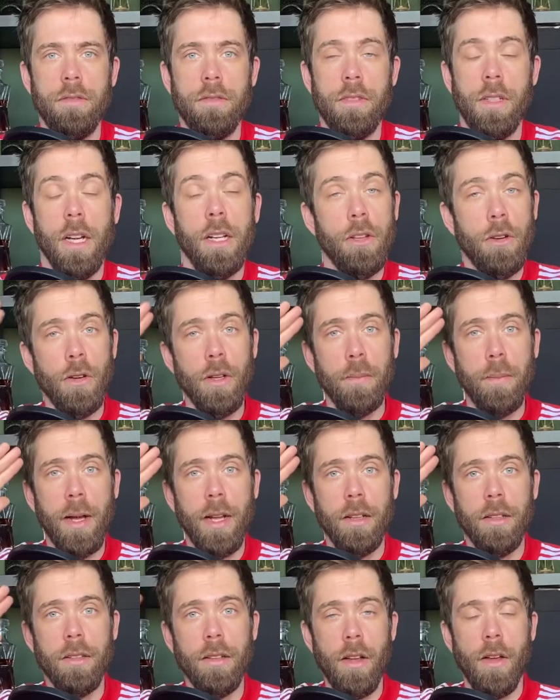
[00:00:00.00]
Hallo
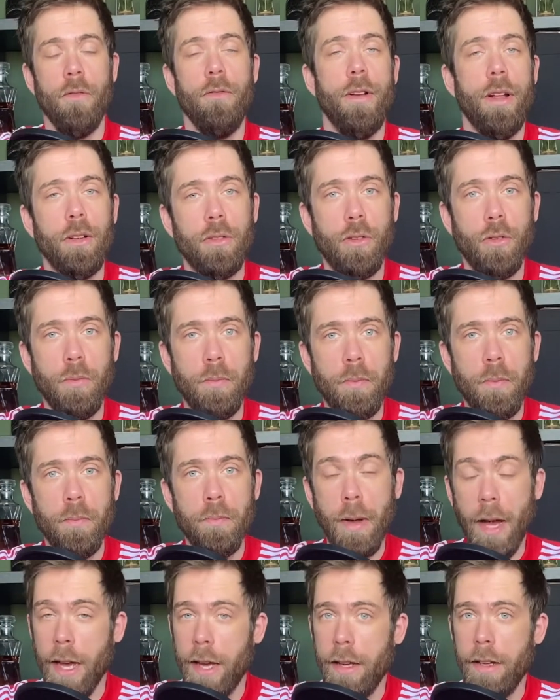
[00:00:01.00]
allemaal, welkom
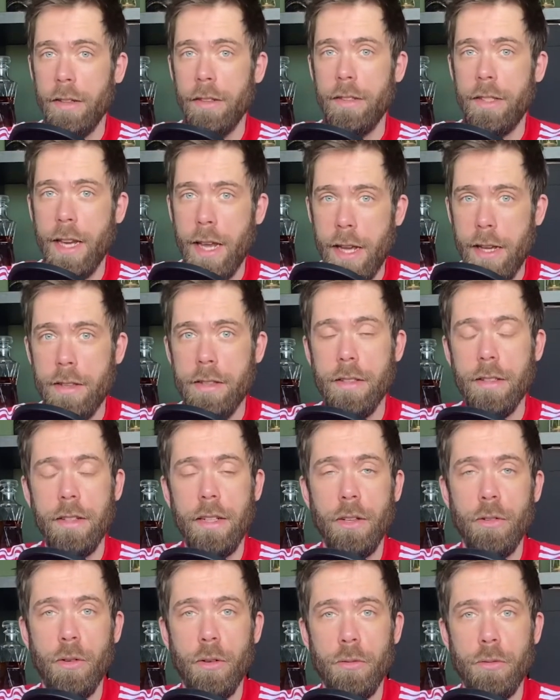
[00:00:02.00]
bij deze
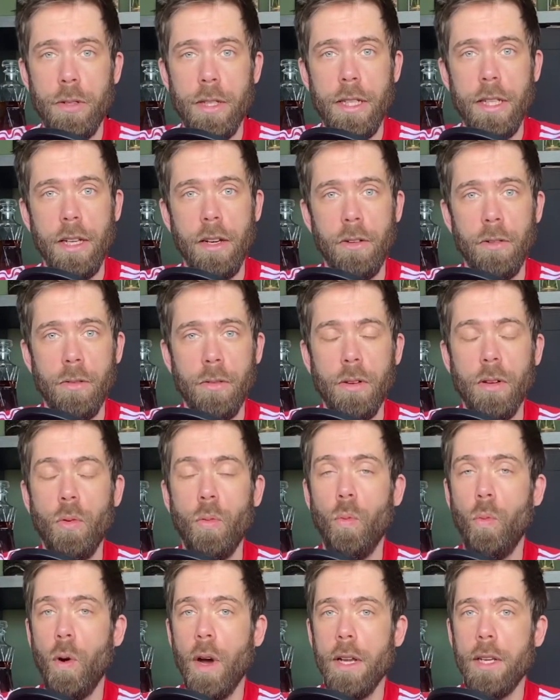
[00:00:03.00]
nieuwe video.
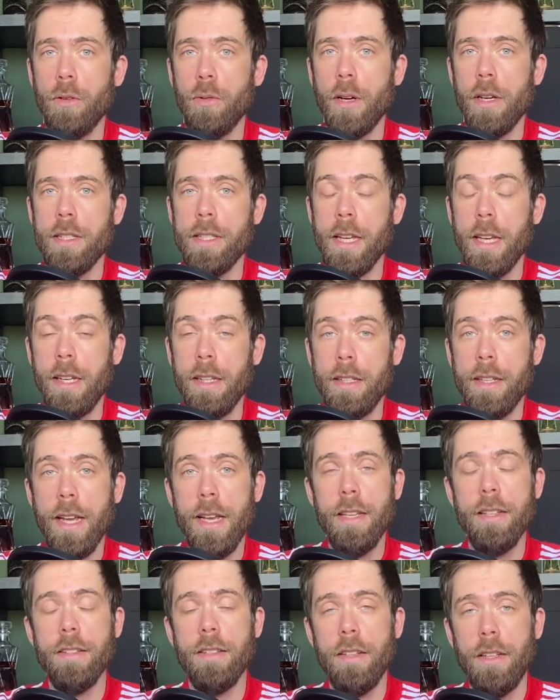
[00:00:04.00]
Why do I say
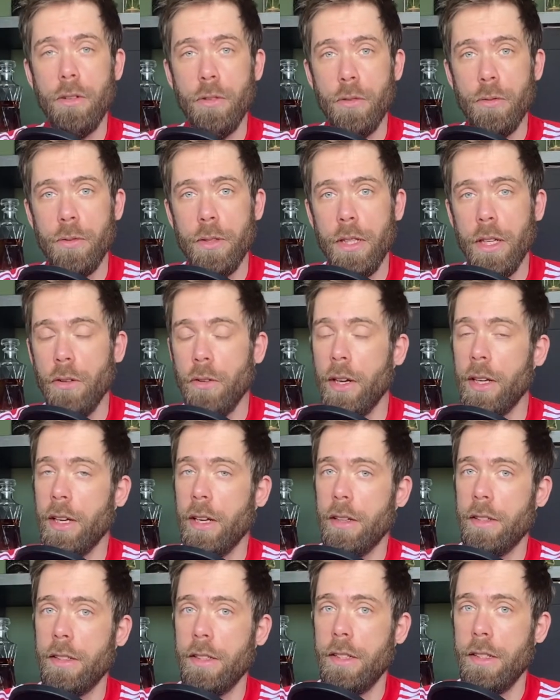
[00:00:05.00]
deze nieuwe video and
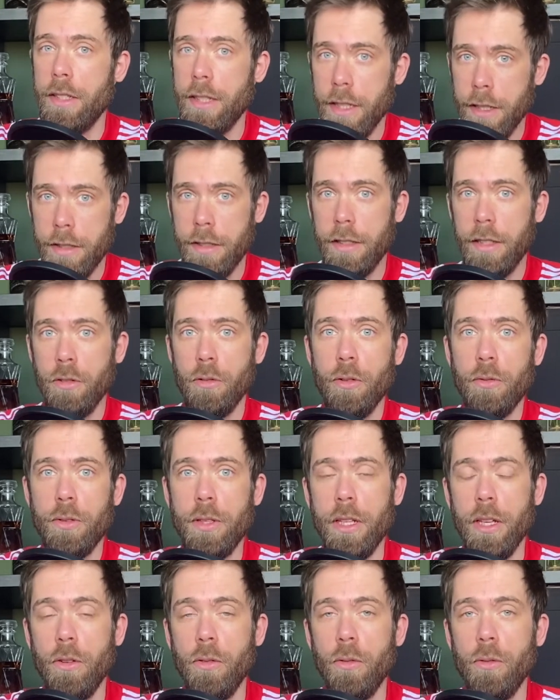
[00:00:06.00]
not dit nieuwe
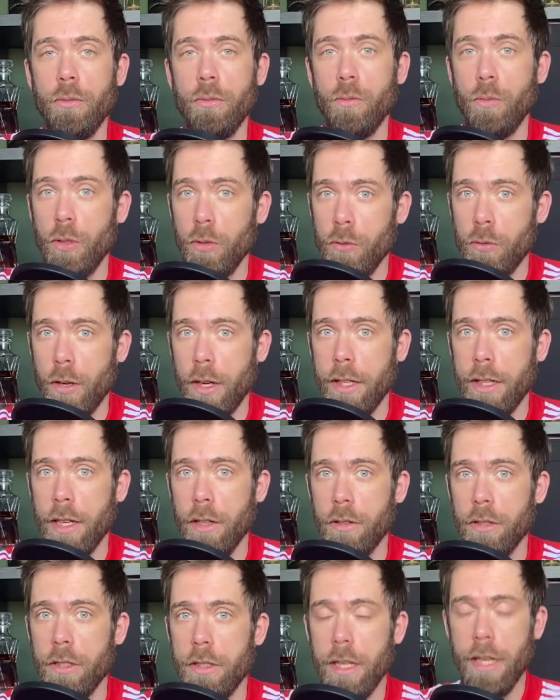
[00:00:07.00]
video? We'll find
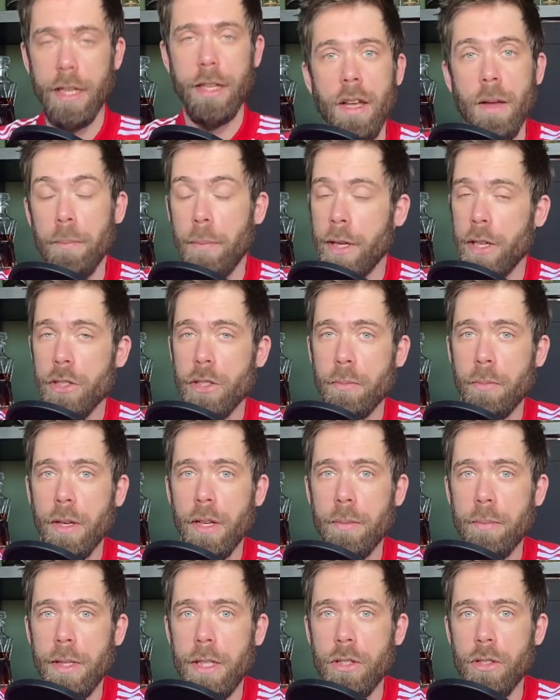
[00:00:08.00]
out today because I'm going
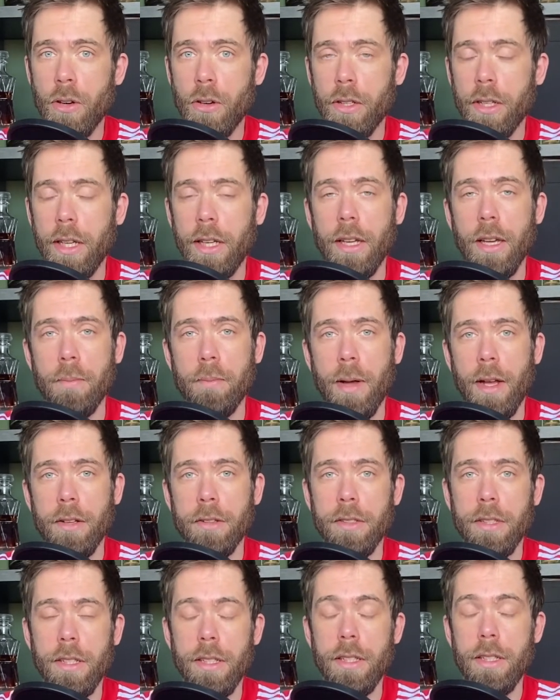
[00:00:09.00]
to be talking
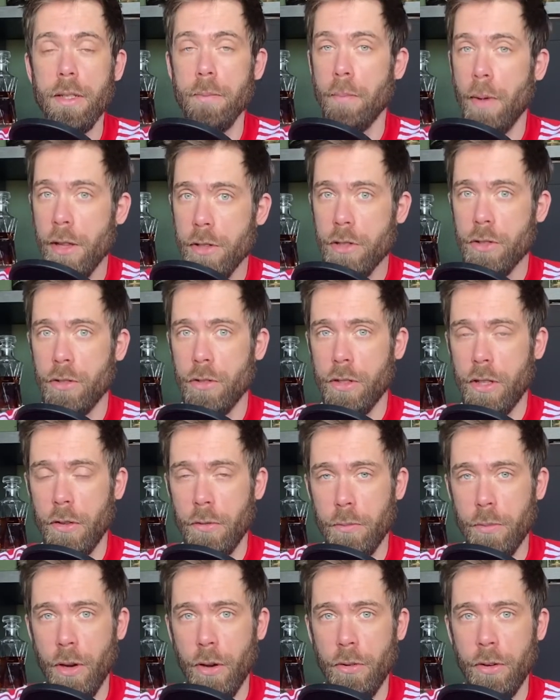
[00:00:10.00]
about the demonstrative
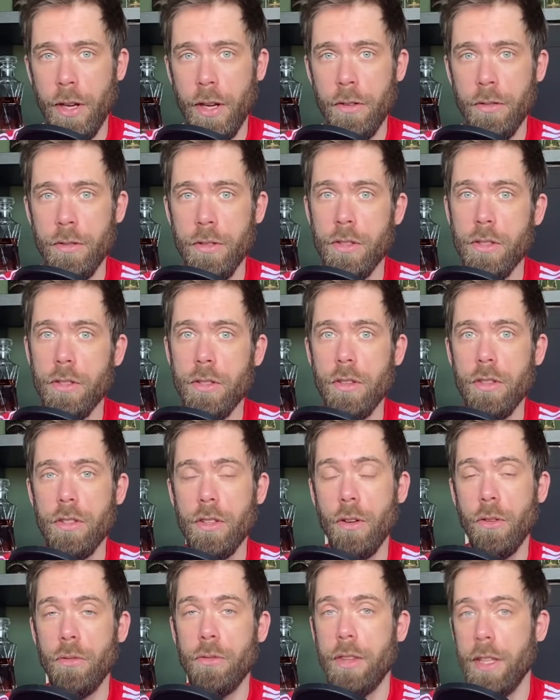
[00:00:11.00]
pronouns,
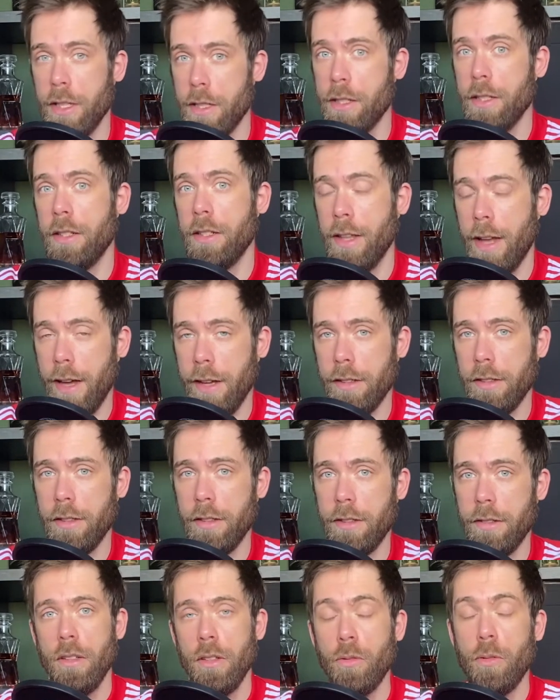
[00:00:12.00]
so this and that.
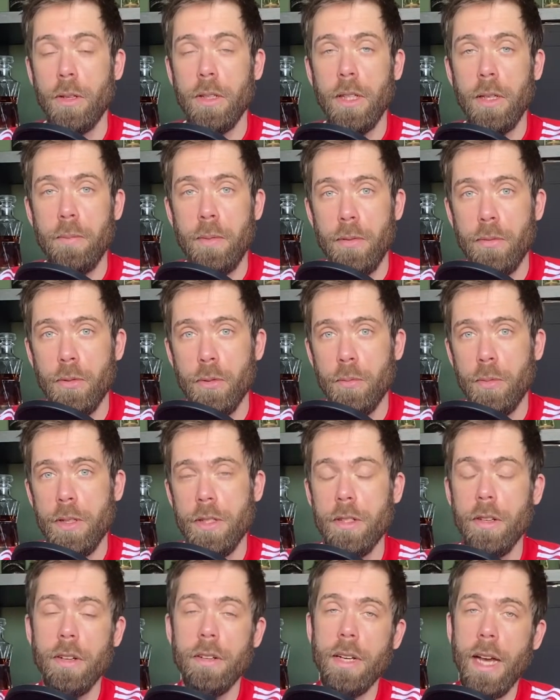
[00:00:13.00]
Quickly before we
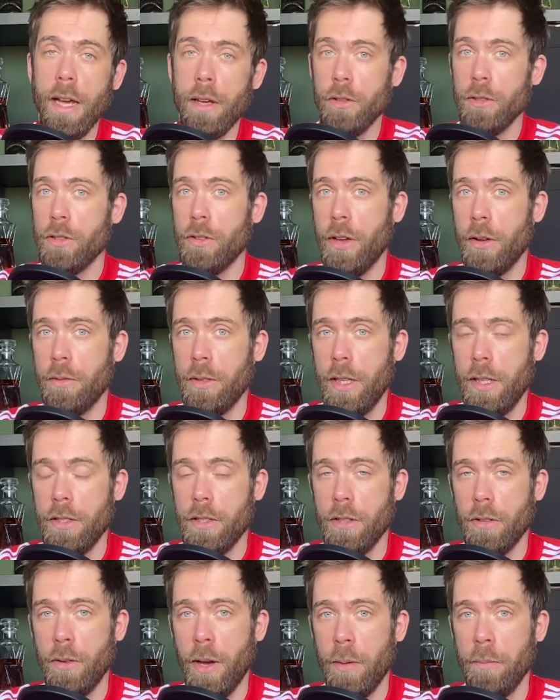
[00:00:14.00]
start, I also have an
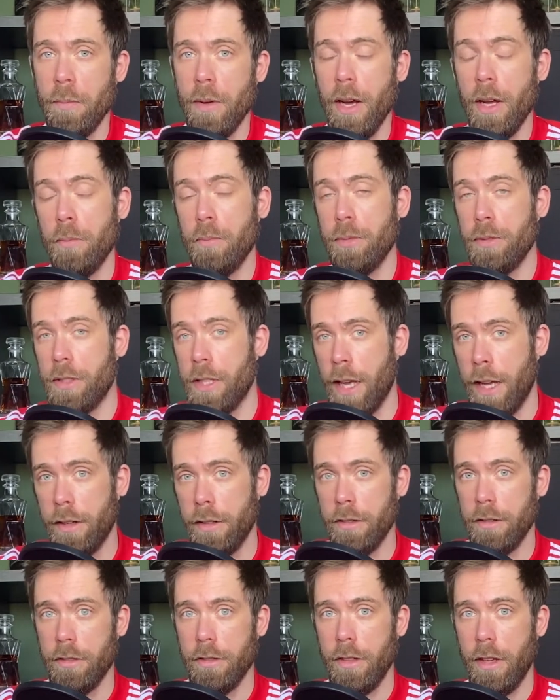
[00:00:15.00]
Instagram. I'll put the
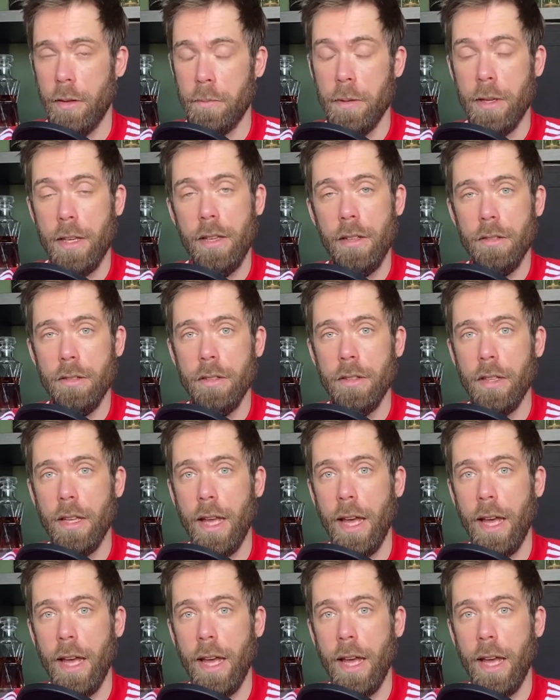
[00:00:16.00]
handle up here.